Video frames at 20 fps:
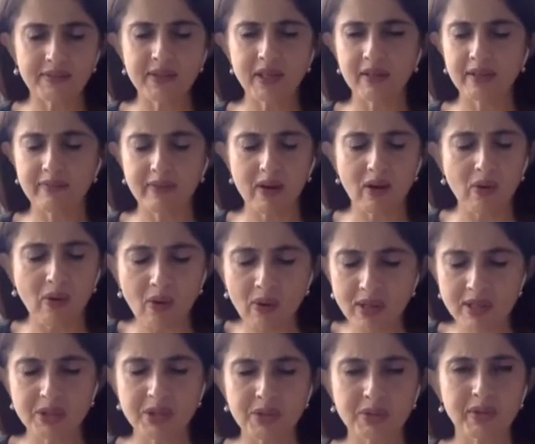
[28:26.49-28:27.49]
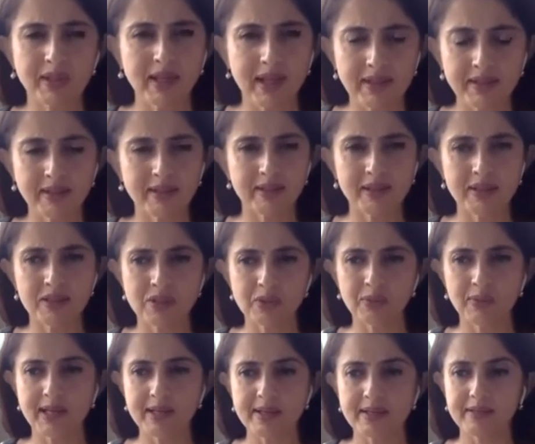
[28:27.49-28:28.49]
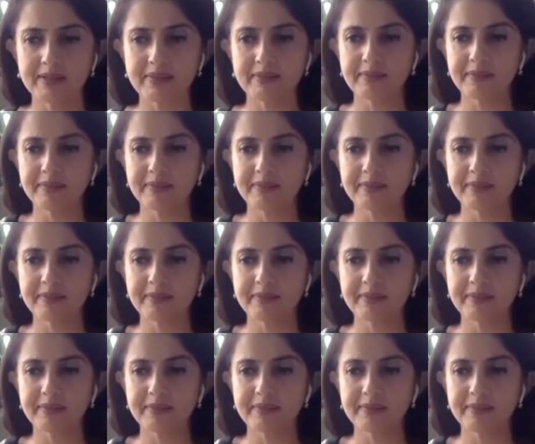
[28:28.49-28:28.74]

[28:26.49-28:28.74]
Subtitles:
We are all together into it.